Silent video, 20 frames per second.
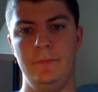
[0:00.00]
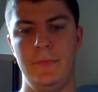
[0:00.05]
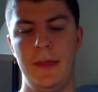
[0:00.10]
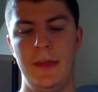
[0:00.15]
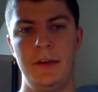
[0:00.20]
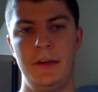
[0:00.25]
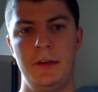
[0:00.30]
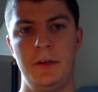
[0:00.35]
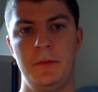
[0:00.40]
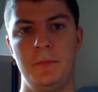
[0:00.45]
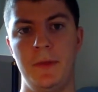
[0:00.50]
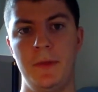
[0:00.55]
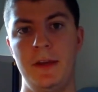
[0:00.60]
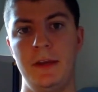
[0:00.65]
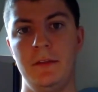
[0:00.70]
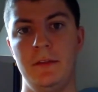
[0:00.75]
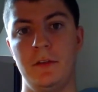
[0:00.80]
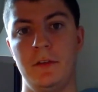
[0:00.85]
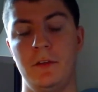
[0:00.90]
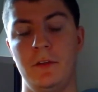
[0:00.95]
They ended up
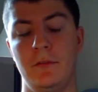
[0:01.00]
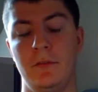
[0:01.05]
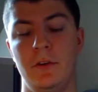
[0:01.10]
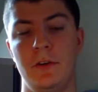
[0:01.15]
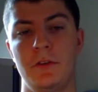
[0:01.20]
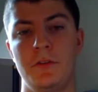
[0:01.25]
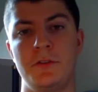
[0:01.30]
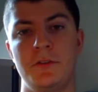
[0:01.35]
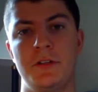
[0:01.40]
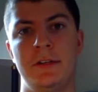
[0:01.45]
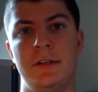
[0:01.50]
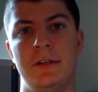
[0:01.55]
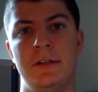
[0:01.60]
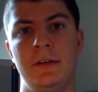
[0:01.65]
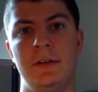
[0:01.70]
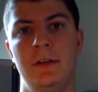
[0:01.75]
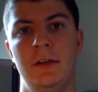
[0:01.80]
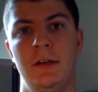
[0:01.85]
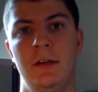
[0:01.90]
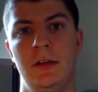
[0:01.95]
getting the
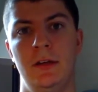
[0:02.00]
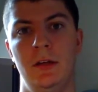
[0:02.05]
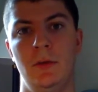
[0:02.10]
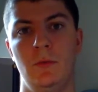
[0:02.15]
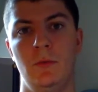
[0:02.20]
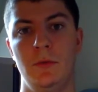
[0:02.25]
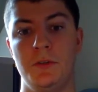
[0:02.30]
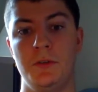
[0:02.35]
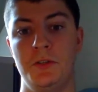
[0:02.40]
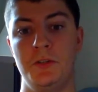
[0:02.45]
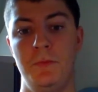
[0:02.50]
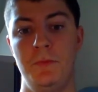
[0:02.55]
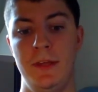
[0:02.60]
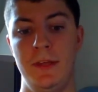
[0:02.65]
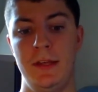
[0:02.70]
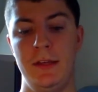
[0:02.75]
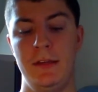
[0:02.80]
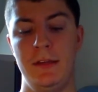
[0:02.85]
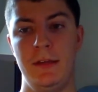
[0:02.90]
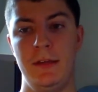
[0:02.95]
conversion, which UB
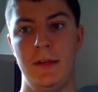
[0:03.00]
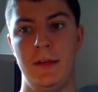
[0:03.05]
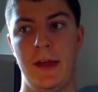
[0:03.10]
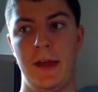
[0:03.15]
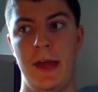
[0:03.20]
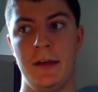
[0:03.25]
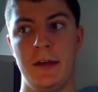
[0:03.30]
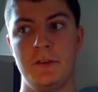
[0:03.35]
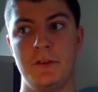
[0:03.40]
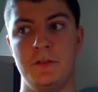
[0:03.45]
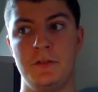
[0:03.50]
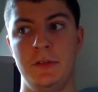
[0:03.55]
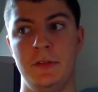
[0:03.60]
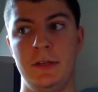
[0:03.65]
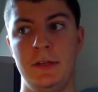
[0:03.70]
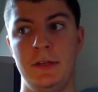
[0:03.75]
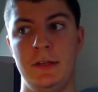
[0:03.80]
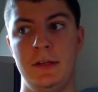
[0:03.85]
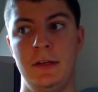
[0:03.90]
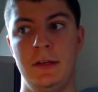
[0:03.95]

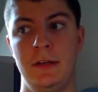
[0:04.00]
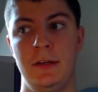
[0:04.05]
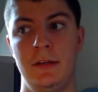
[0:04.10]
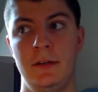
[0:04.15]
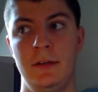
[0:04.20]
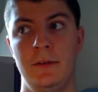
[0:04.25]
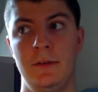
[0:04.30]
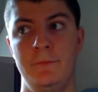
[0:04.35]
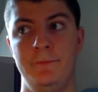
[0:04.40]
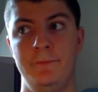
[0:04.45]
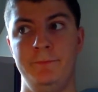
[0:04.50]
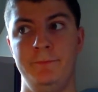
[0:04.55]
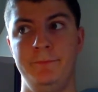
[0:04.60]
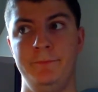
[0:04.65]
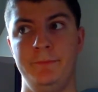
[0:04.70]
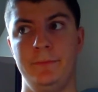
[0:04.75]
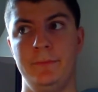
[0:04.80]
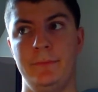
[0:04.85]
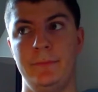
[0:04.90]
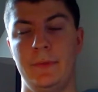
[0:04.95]
actually,
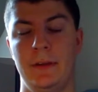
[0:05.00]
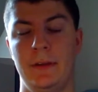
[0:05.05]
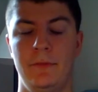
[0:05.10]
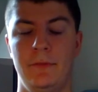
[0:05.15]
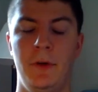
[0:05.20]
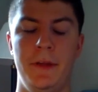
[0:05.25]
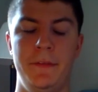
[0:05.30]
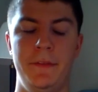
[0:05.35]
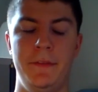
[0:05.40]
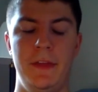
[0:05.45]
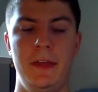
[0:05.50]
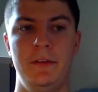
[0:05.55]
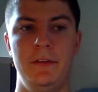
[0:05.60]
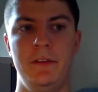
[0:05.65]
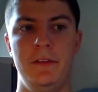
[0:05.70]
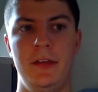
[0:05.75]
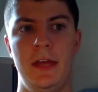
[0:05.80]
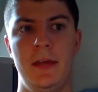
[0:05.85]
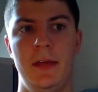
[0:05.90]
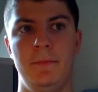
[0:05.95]
well, at the end of
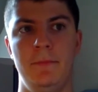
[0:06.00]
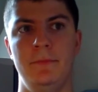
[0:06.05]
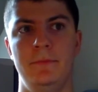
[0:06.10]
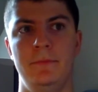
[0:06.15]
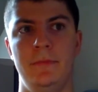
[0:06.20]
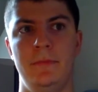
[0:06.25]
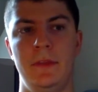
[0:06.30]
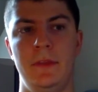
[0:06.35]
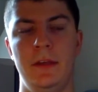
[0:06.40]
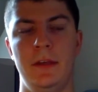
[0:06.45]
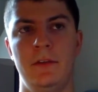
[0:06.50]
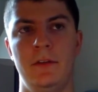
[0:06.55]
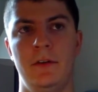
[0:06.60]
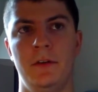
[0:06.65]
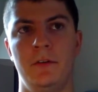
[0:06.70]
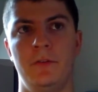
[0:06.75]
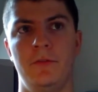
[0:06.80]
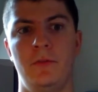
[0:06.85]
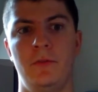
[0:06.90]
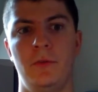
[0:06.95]
the game, the
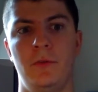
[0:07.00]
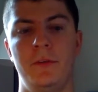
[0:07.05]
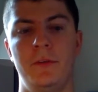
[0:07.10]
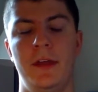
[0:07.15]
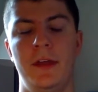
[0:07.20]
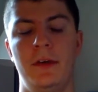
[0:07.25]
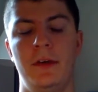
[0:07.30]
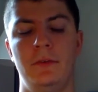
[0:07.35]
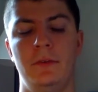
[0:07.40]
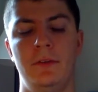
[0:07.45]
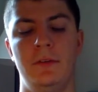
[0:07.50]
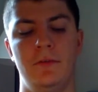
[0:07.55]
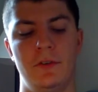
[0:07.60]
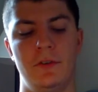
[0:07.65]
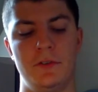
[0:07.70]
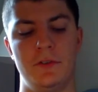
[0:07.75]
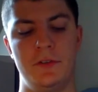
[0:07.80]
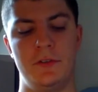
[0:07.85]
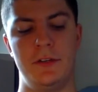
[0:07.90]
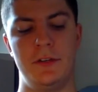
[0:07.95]
other fourth down
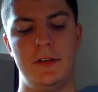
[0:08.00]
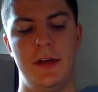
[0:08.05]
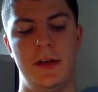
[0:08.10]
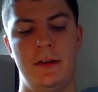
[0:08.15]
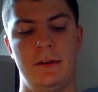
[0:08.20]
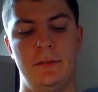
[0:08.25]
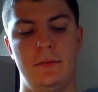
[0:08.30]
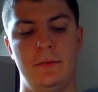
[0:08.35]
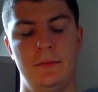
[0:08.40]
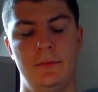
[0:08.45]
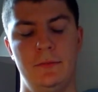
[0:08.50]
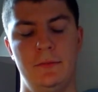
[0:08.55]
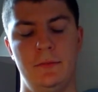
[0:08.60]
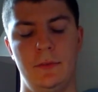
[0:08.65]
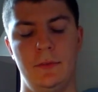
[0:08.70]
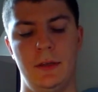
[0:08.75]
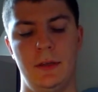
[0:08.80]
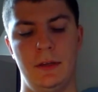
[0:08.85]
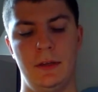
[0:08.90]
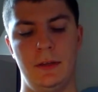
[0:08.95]
conversion did not
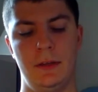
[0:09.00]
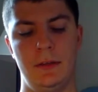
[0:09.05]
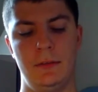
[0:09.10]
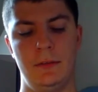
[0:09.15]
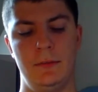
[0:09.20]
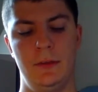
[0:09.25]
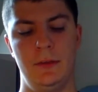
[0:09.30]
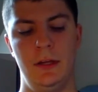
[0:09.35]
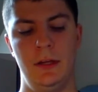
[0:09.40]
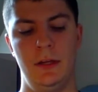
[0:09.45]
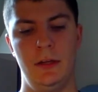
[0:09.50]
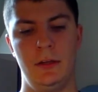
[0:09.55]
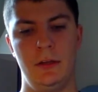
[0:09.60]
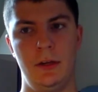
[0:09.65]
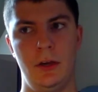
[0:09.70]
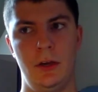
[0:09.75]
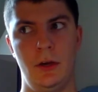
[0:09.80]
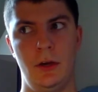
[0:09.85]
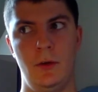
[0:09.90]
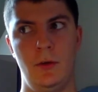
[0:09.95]

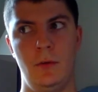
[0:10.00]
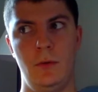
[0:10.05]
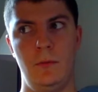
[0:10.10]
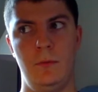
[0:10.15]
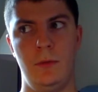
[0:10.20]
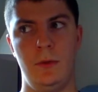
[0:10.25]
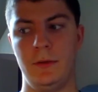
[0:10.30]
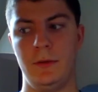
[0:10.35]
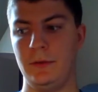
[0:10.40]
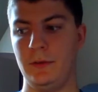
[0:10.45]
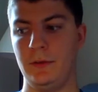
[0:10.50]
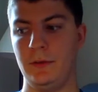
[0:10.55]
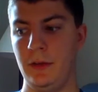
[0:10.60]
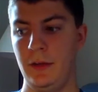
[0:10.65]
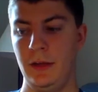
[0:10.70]
go, but